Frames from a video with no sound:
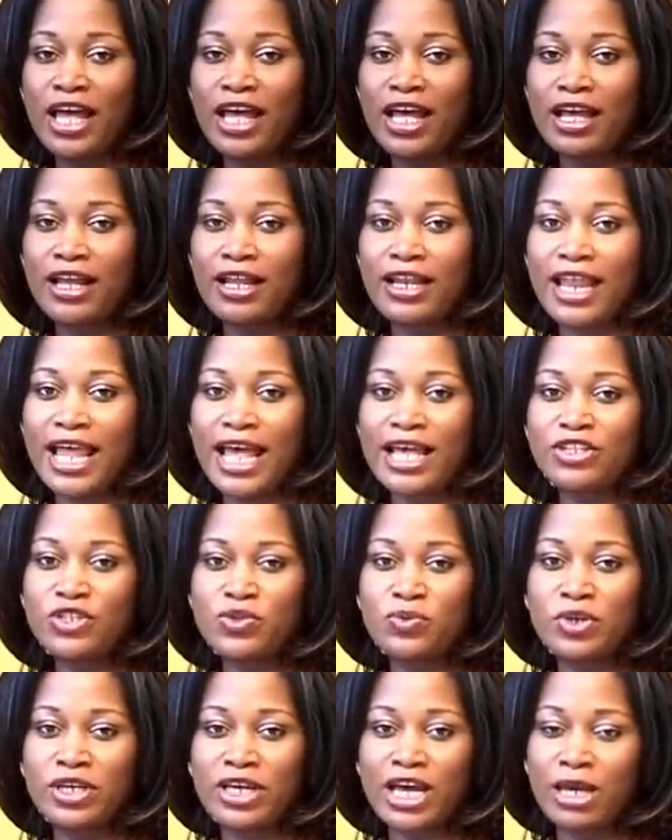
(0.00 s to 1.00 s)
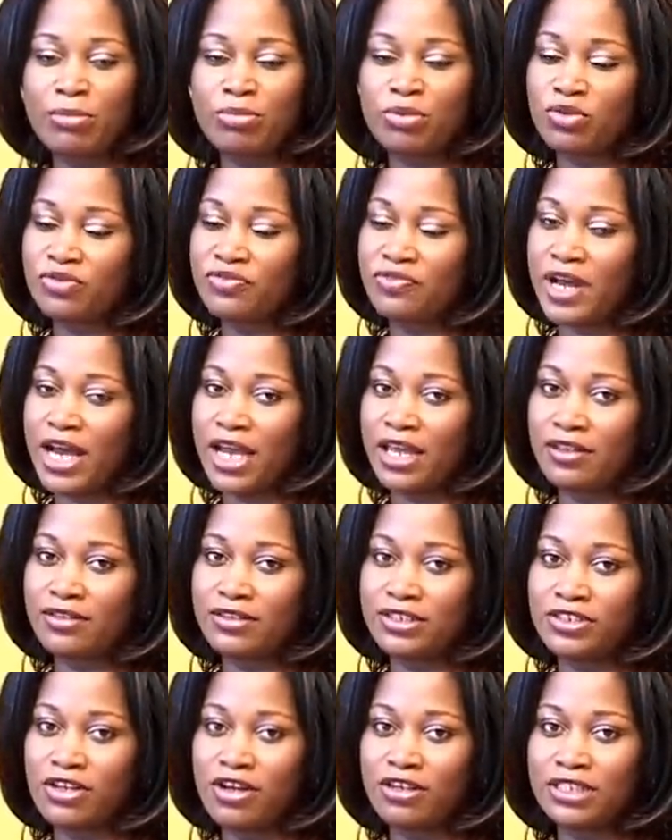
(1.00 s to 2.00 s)
Uh, last week I
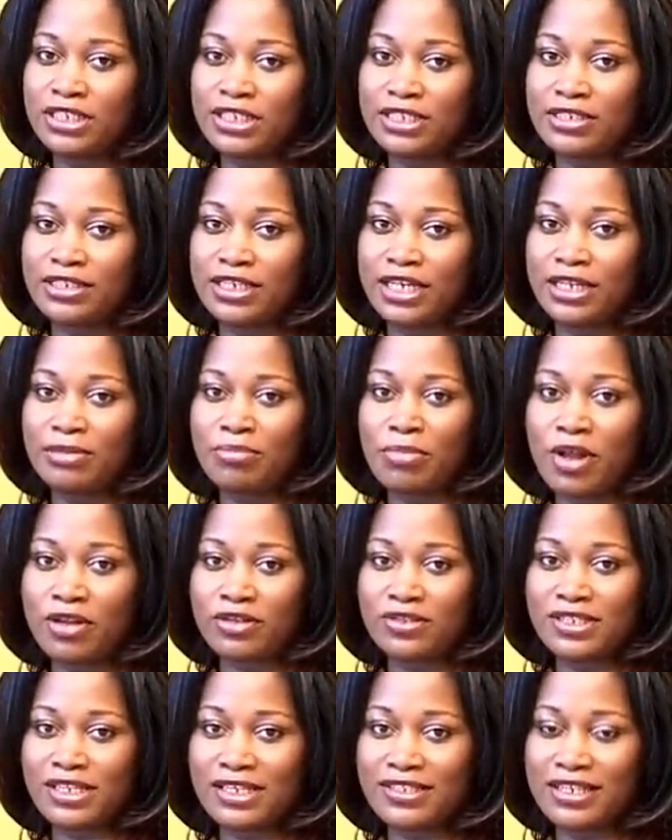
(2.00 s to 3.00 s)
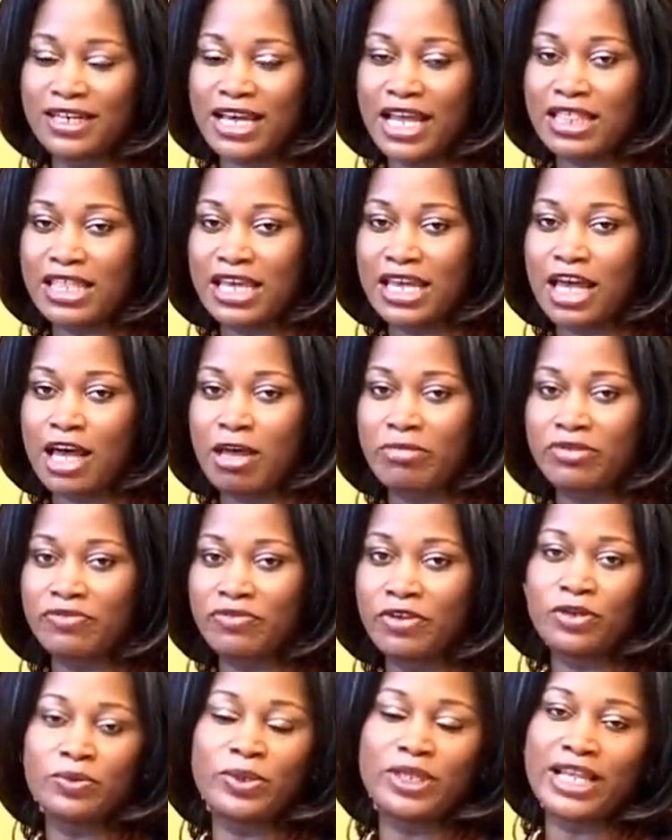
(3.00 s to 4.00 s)
profiled a young lady in politics and I think I'll be
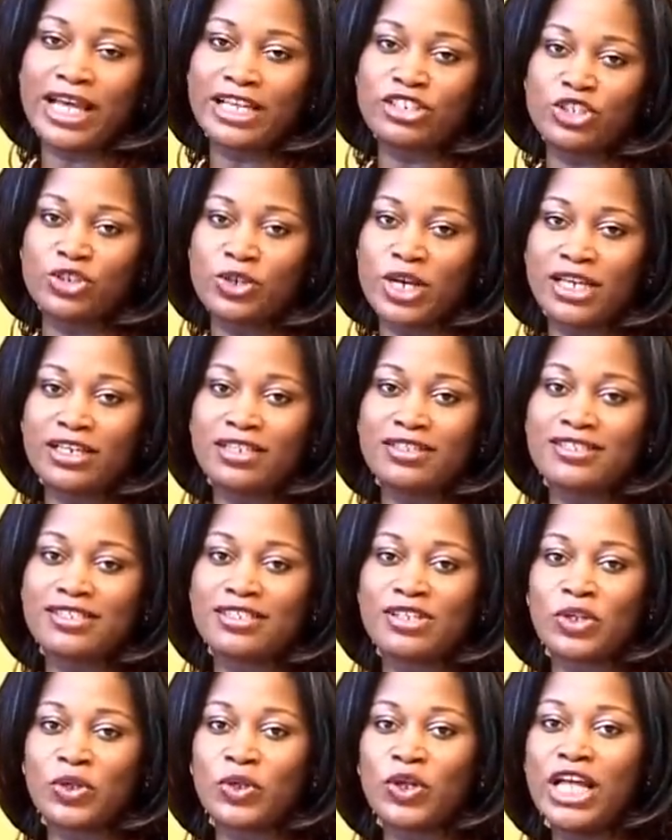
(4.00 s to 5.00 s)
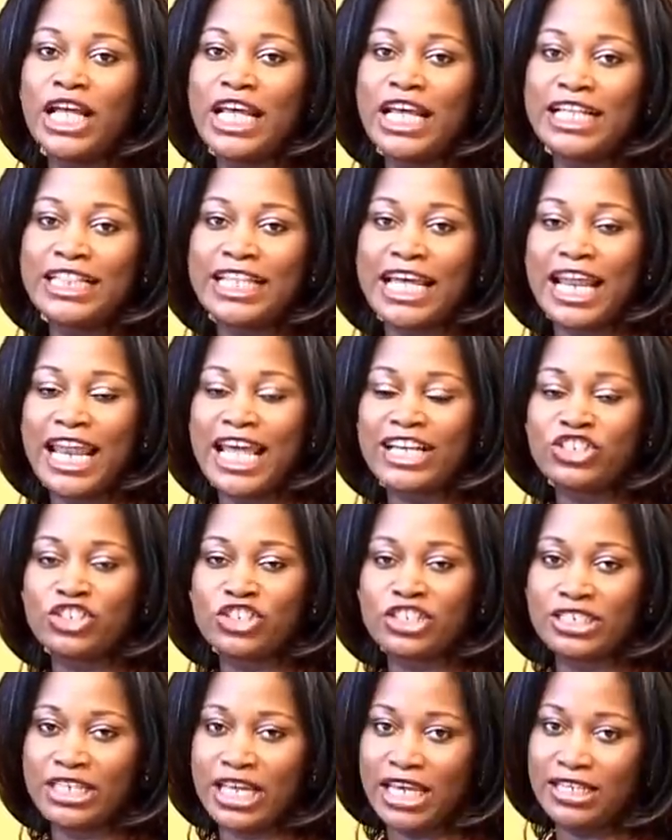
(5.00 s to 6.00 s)
following that trend till the
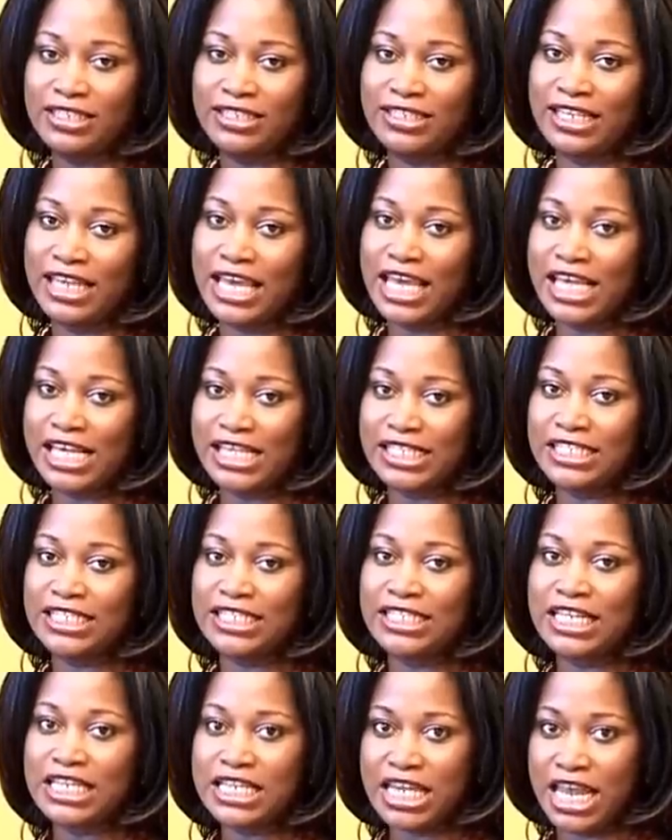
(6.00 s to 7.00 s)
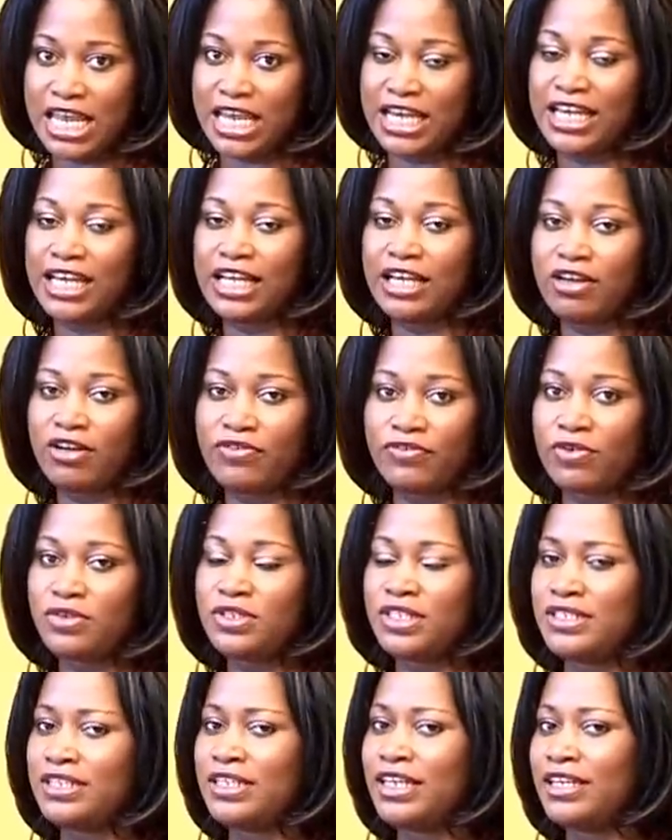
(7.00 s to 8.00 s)
election date is near. Of
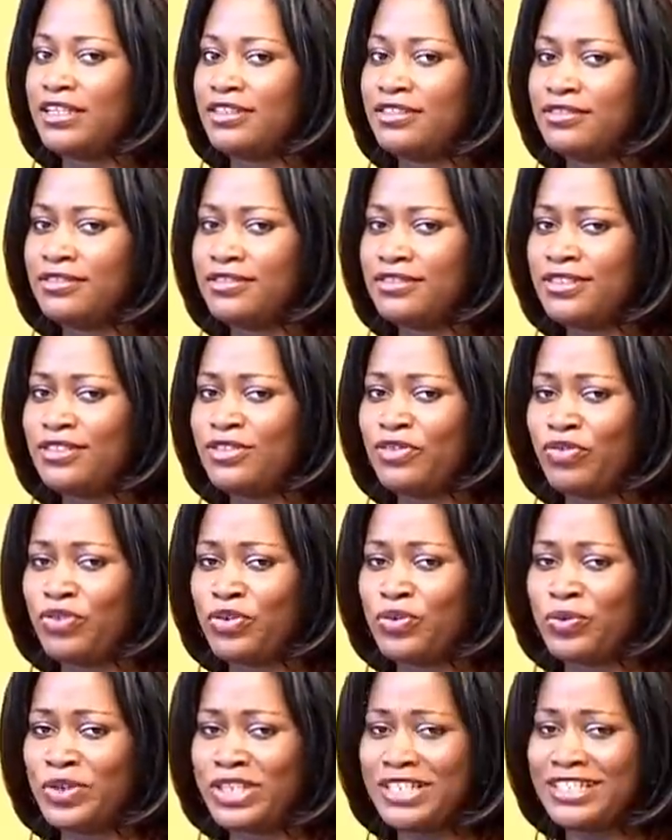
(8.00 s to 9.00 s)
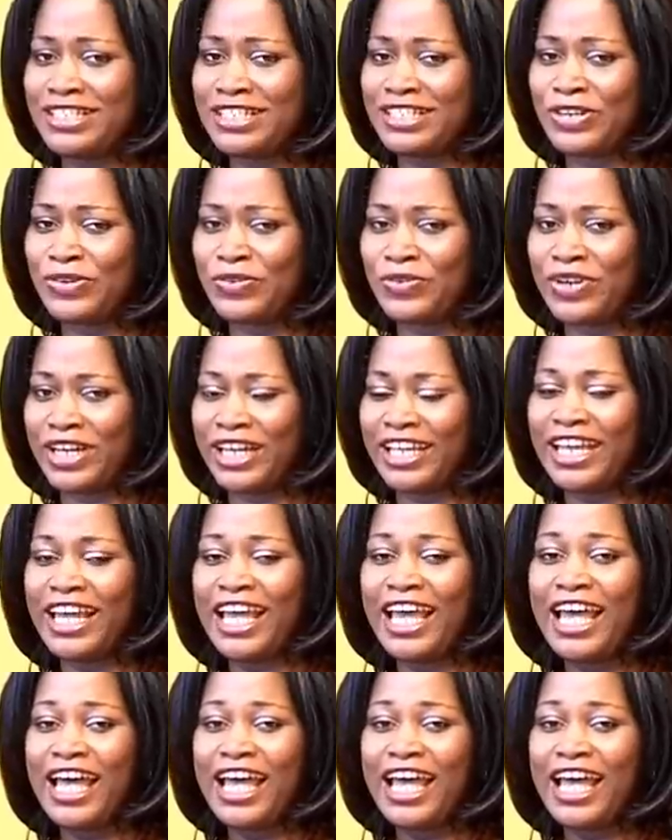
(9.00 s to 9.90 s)
course it's near, it's just a few weeks away.